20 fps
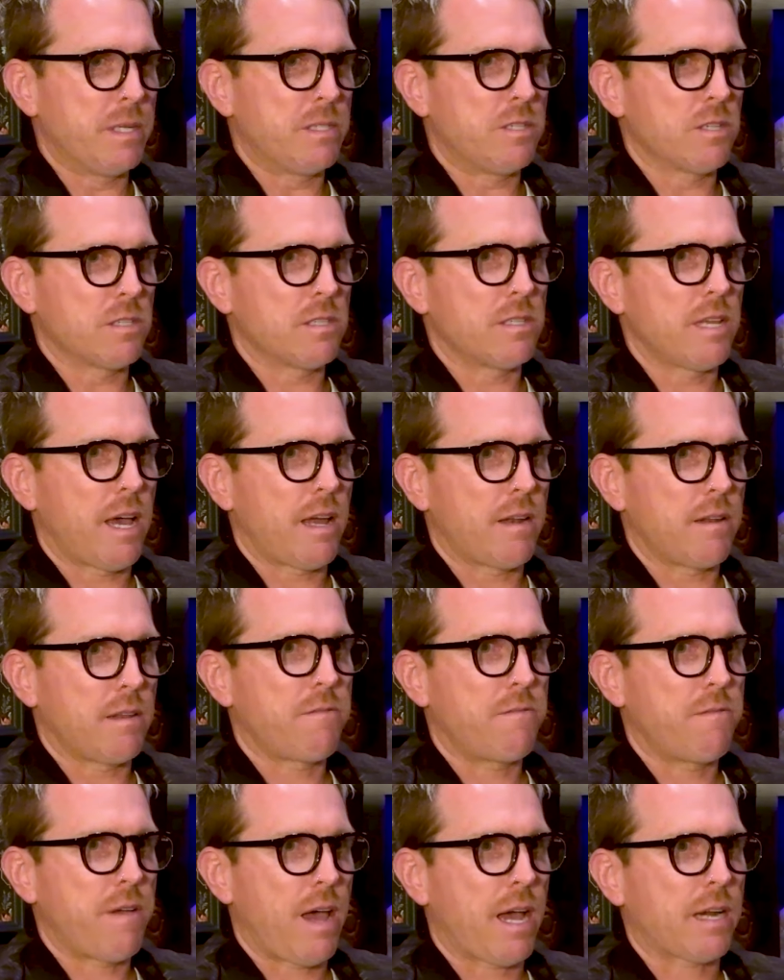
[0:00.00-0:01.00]
but just that
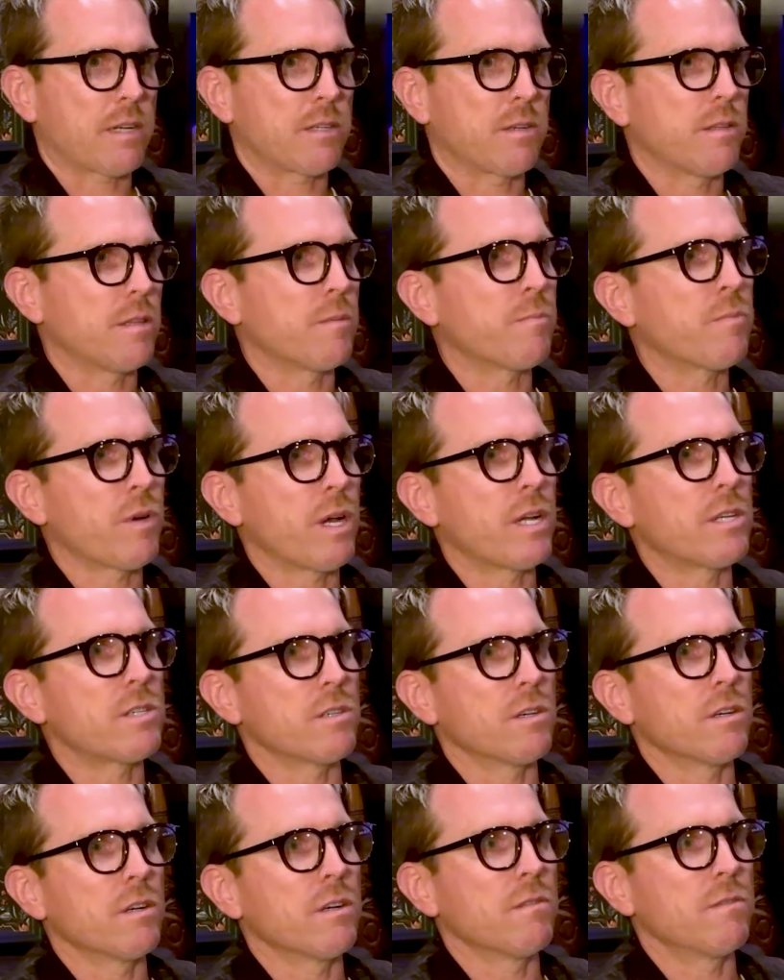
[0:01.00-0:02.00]
factor and the
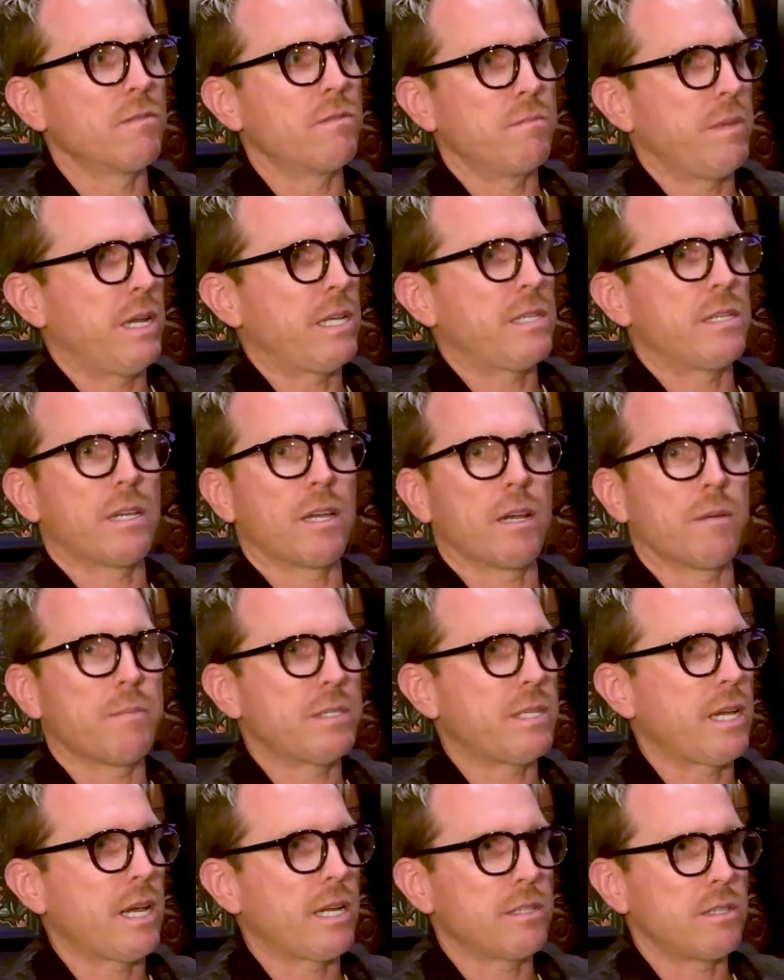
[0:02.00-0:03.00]
pressure of messing up
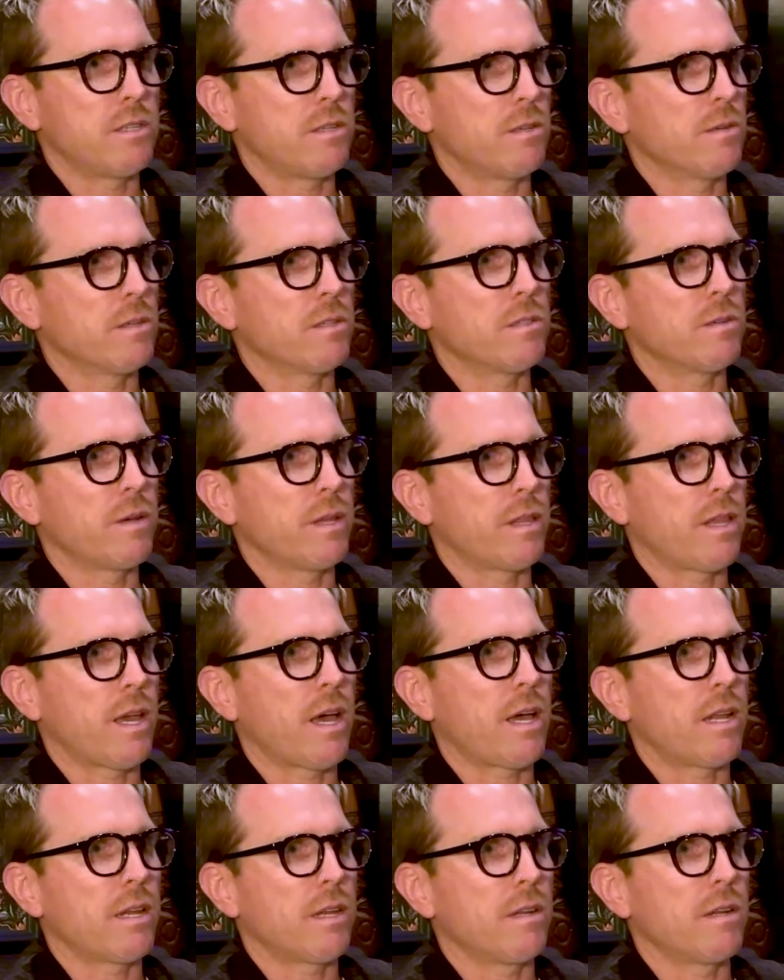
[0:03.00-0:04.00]
a tattoo or doing
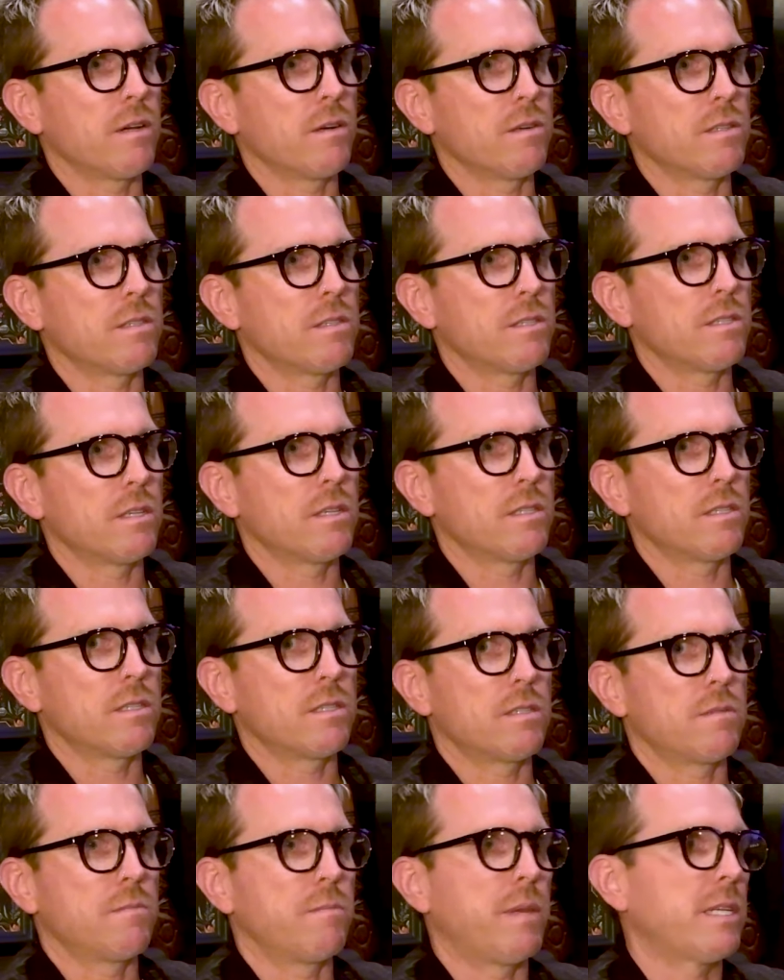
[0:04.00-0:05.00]
that, you know, is,
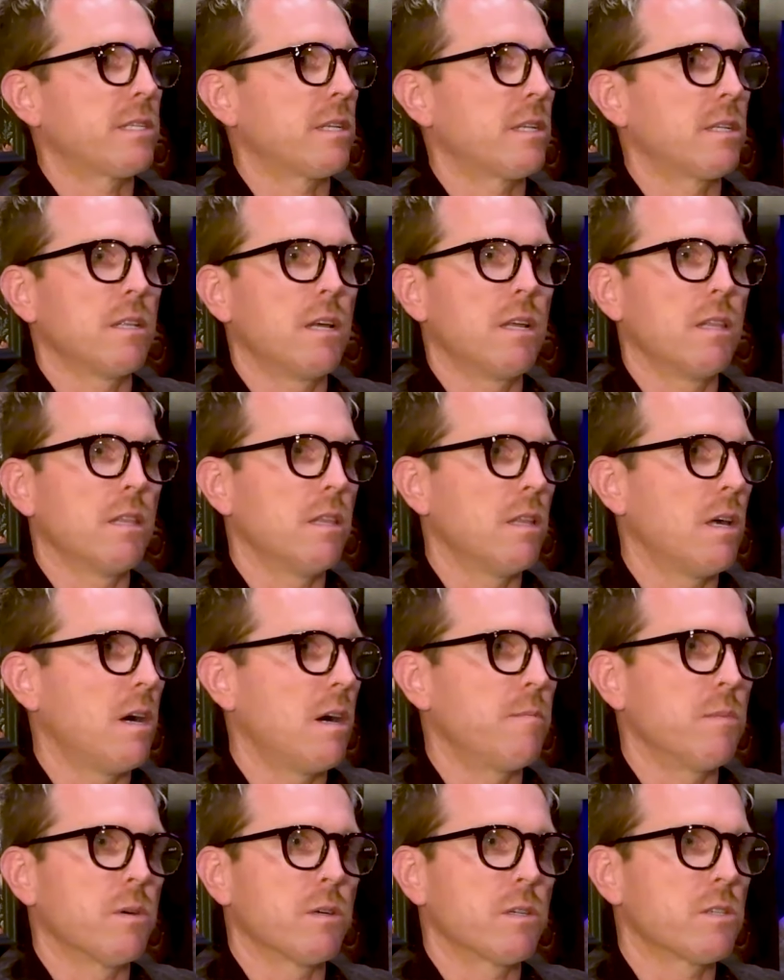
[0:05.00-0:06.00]
is makes it a
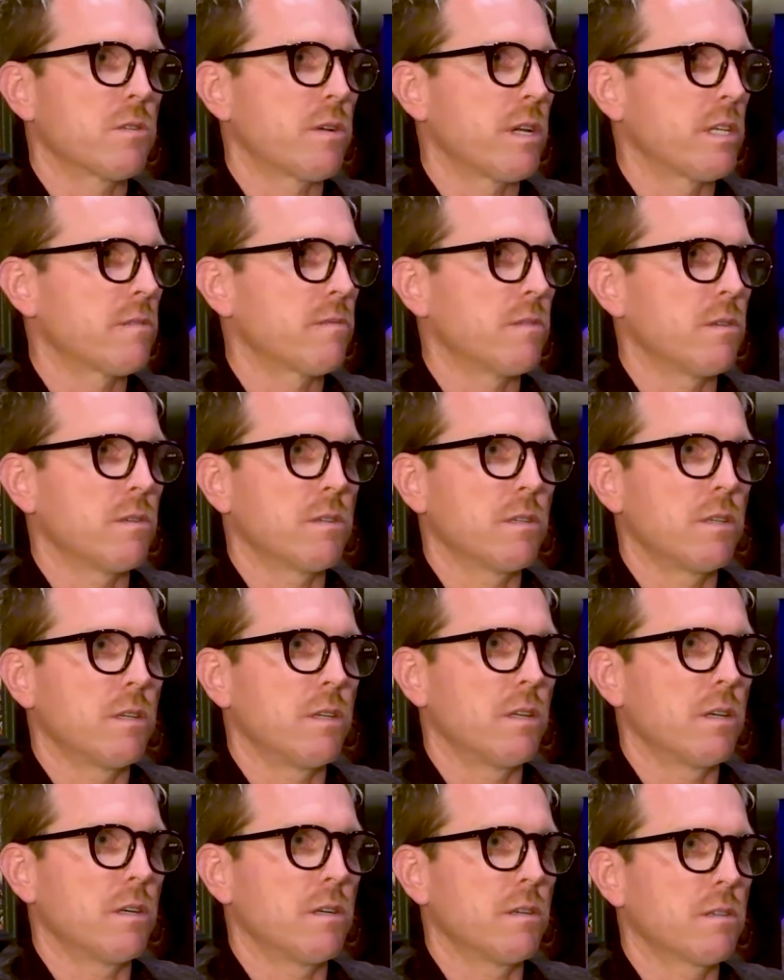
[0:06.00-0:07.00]
lot more stressful,
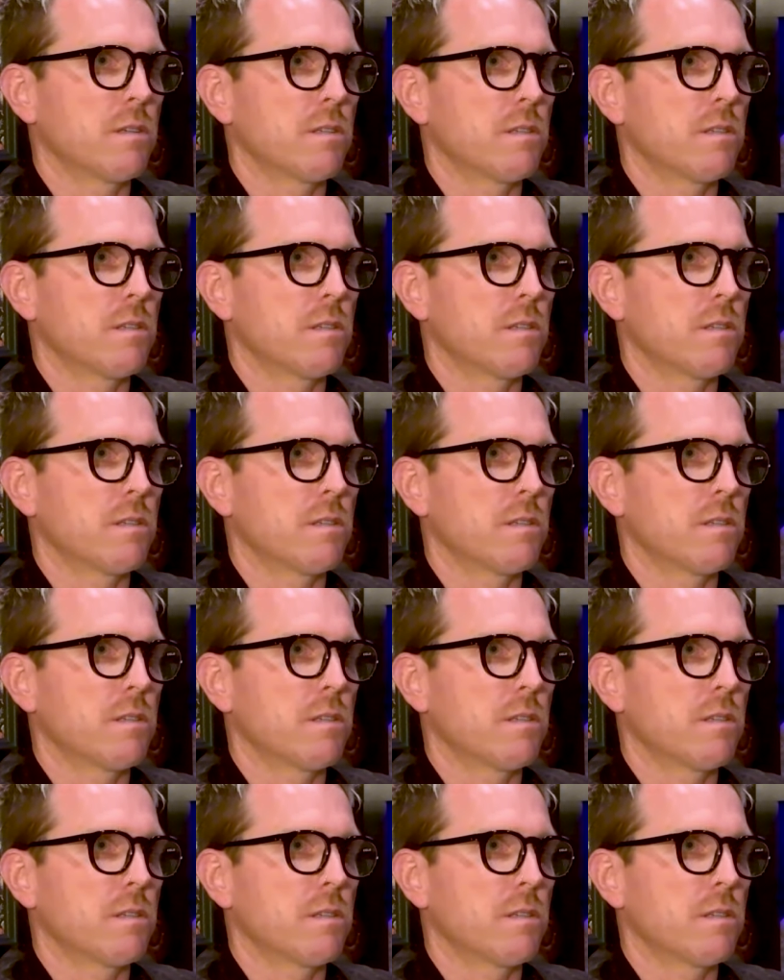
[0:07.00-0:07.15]
you know?